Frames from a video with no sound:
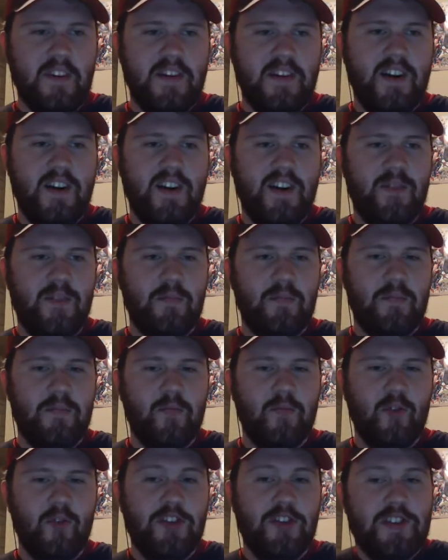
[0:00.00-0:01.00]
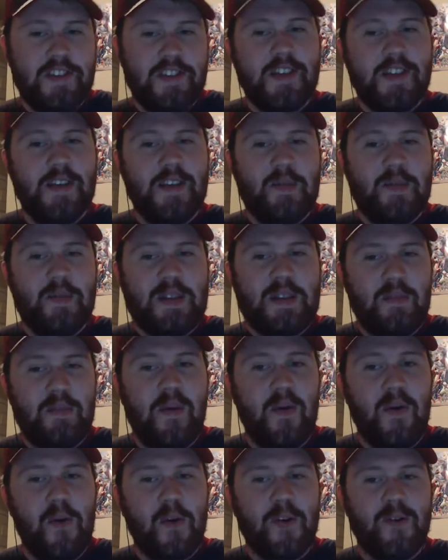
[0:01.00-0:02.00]
Well, this is
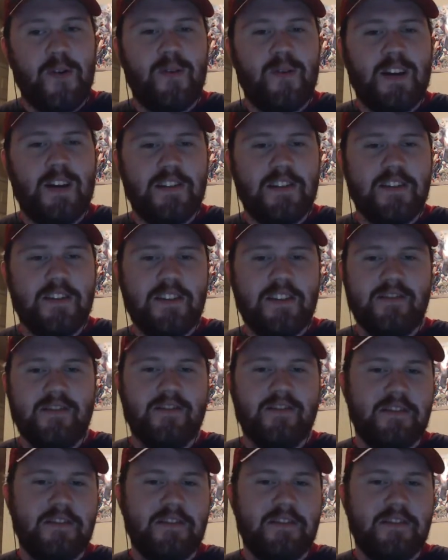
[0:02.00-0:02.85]
poor wrestling